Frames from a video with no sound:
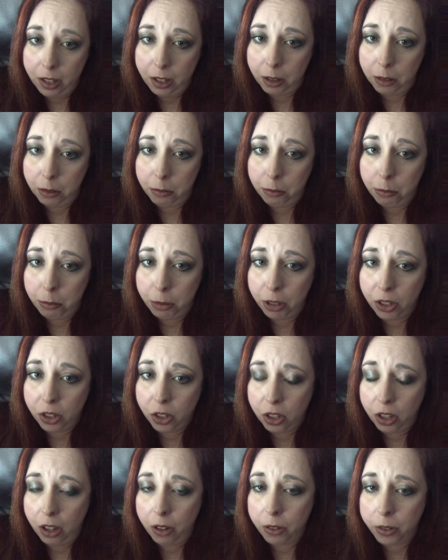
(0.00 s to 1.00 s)
him, but
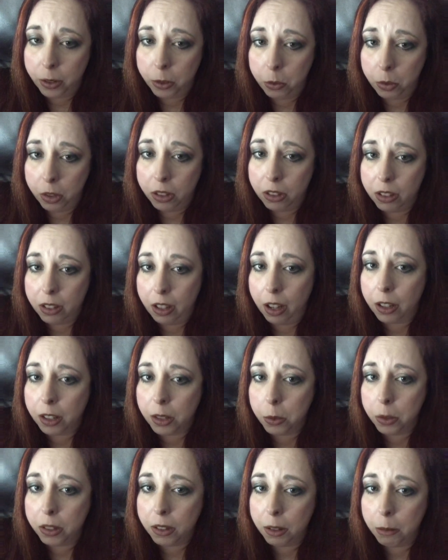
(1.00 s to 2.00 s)
she also wants
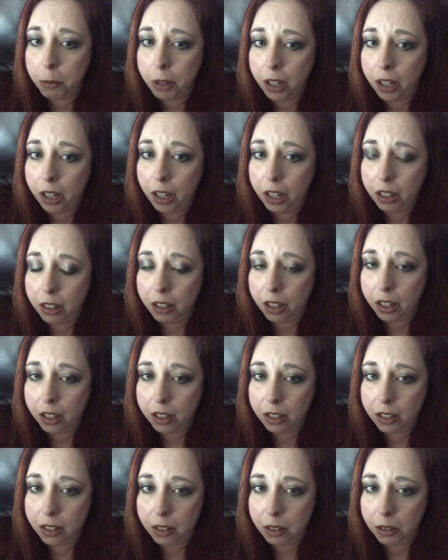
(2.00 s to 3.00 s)
sex with somebody
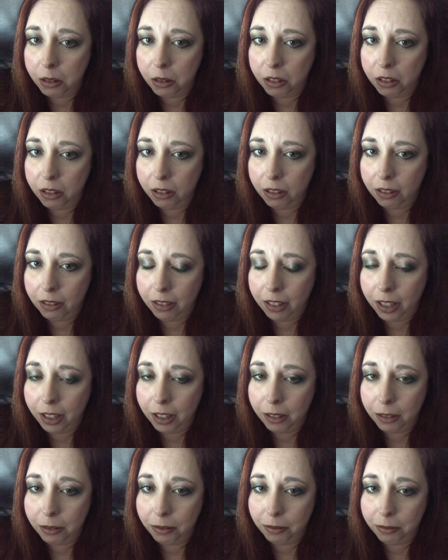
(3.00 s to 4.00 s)
that's,
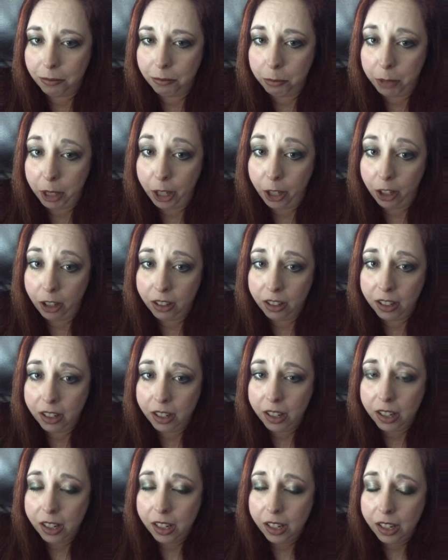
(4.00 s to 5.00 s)
bigger.
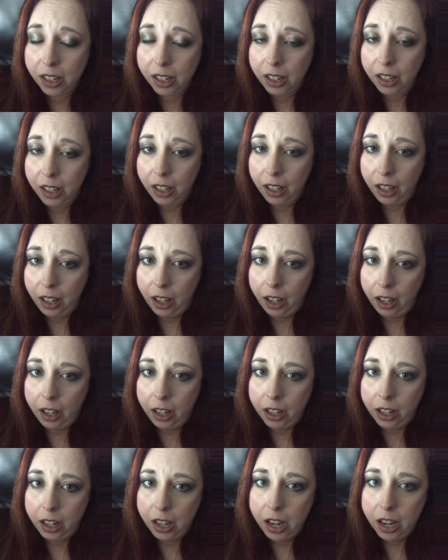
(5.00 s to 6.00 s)

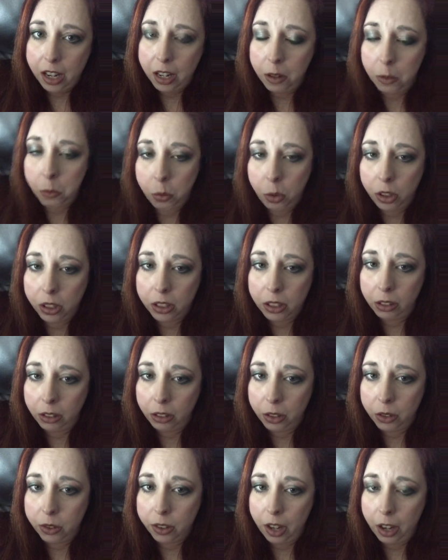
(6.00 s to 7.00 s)
And he didn't want to
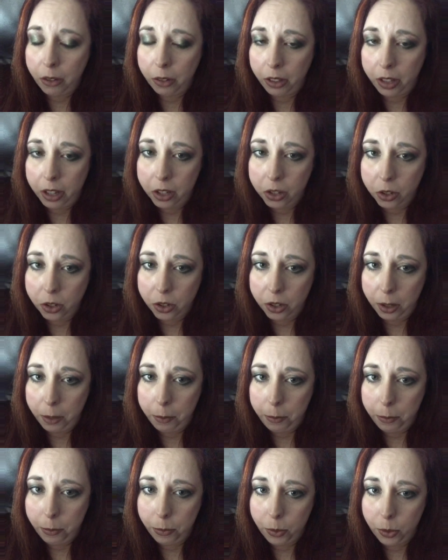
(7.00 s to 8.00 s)
lose that relationship,
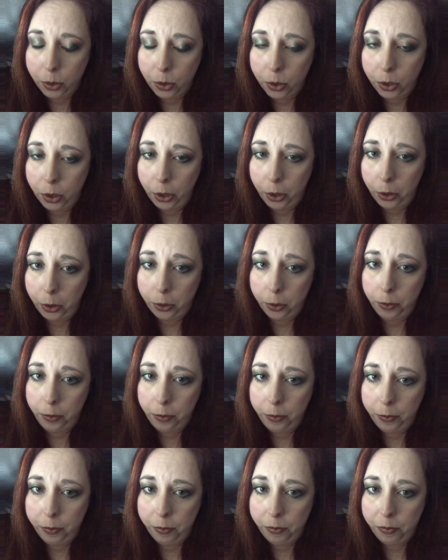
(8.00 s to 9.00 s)
so
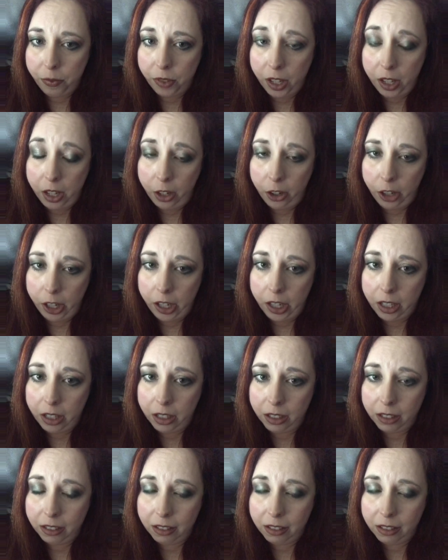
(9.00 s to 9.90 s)
he agreed